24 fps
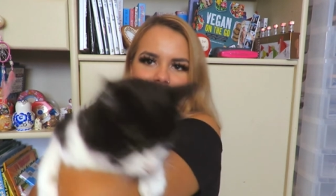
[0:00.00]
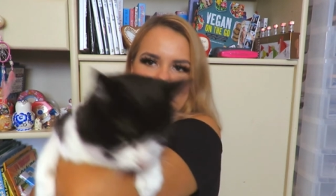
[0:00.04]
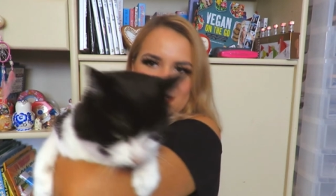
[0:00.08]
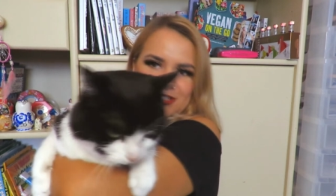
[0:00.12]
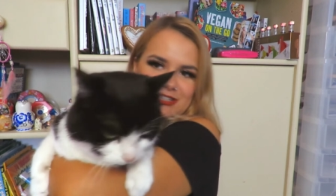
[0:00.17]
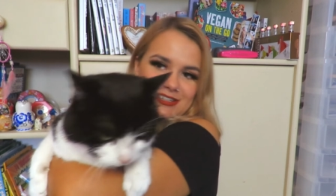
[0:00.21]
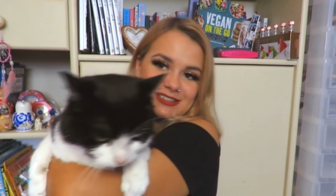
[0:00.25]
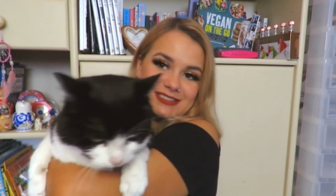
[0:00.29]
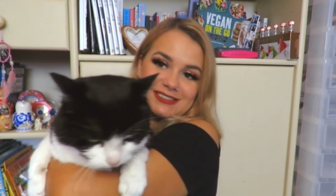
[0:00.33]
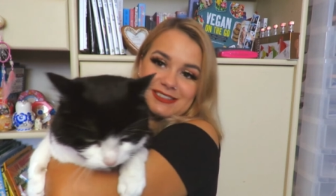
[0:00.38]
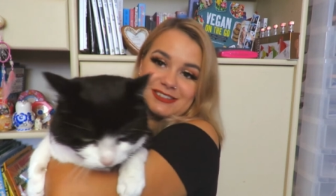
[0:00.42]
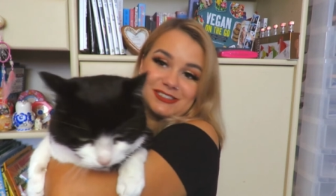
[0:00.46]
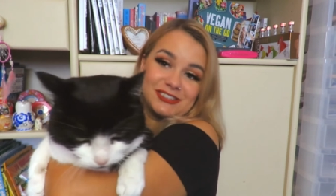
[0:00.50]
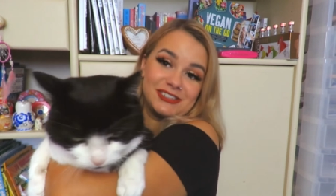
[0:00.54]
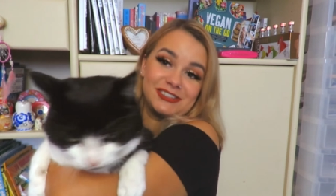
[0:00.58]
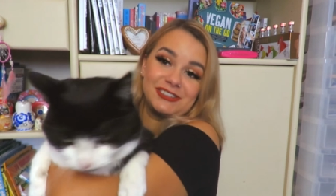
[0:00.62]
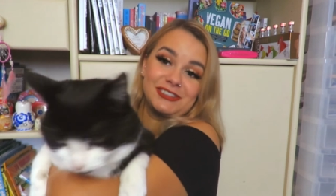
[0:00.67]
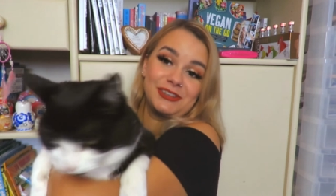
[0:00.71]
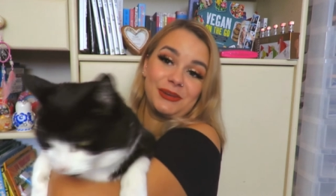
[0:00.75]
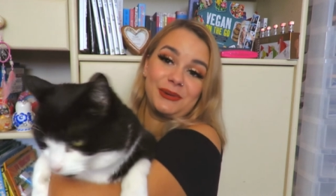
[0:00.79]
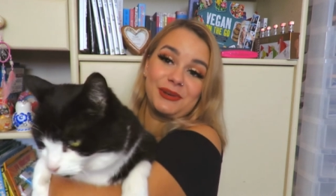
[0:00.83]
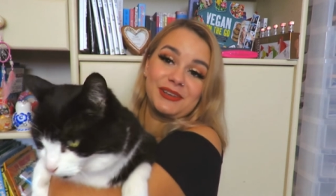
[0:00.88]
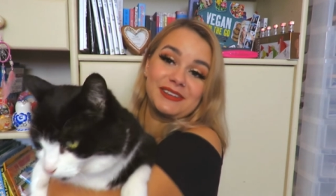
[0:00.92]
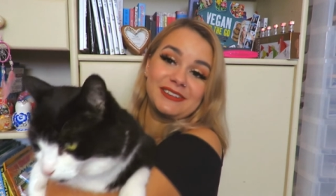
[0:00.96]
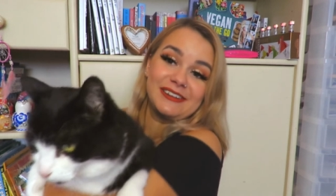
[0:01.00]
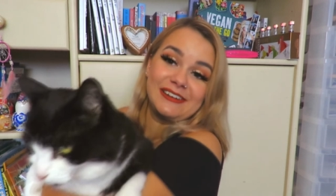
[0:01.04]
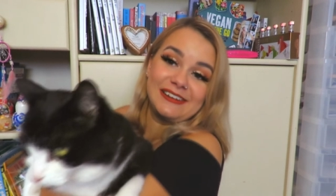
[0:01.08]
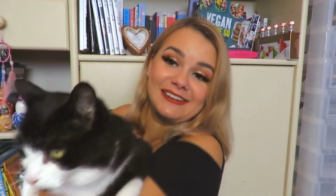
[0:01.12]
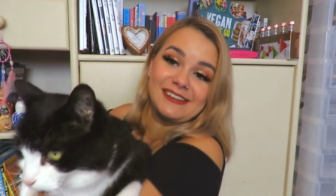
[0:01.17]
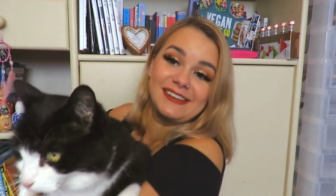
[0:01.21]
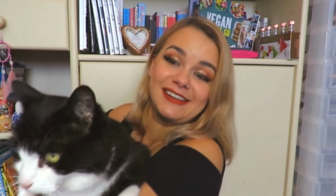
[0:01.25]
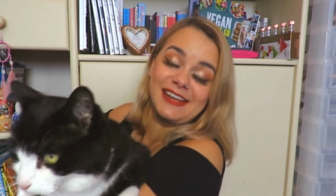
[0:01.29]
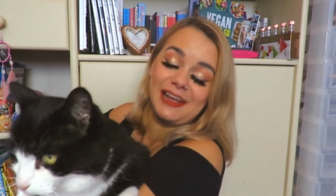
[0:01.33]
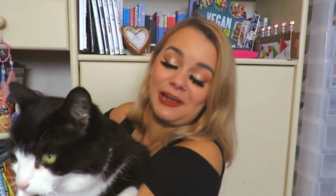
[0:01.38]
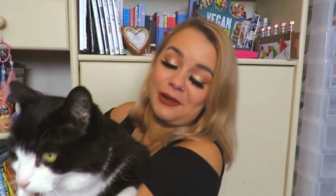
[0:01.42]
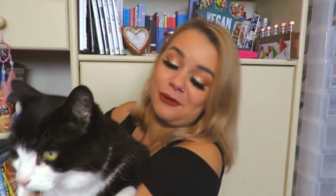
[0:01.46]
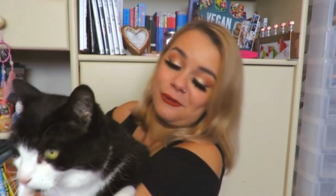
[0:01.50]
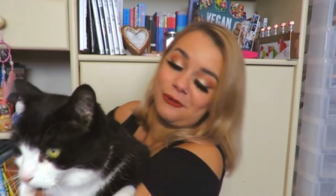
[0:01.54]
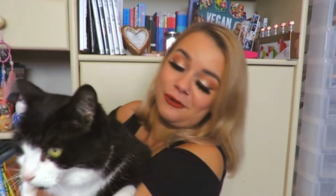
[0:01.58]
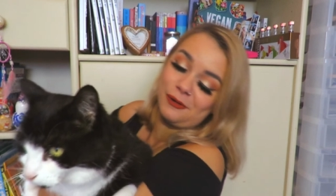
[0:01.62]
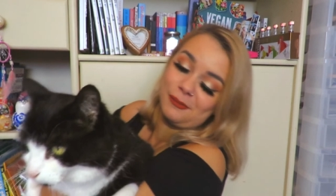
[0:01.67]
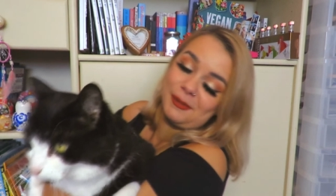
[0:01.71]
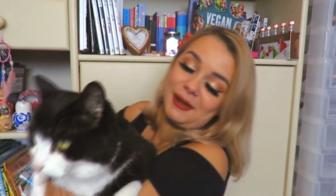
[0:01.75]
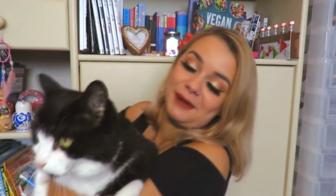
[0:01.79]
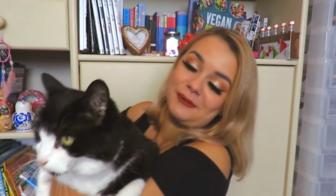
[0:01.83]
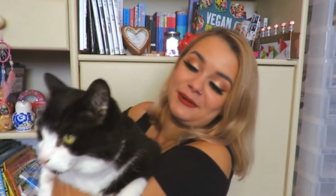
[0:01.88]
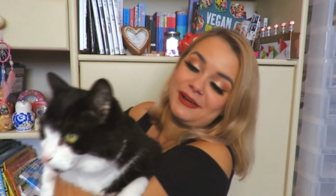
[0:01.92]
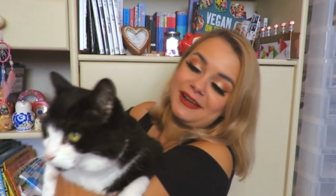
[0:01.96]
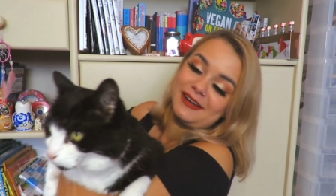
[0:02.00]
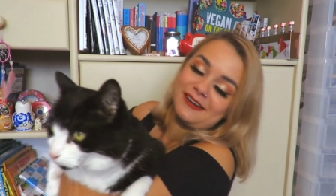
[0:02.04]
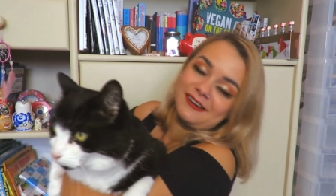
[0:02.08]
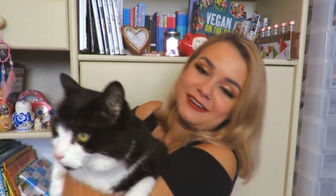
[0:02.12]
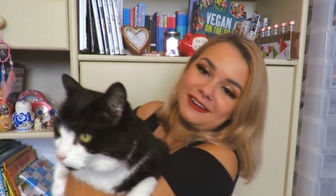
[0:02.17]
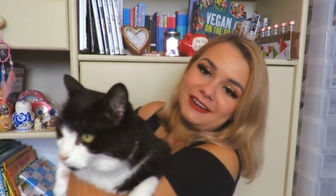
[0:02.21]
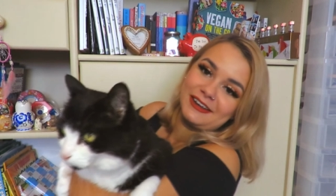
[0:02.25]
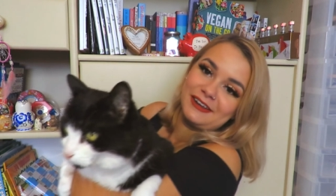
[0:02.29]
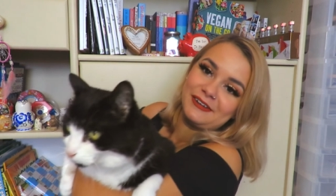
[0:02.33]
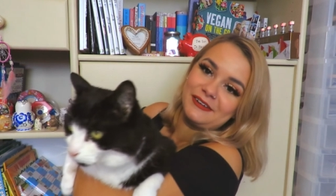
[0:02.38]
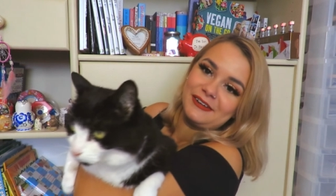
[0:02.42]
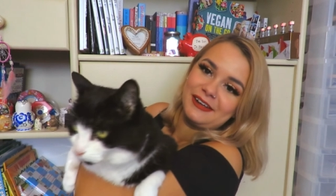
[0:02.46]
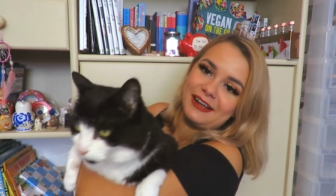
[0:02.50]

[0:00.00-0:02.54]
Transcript: She's she's so excited to hear all about it, aren't you?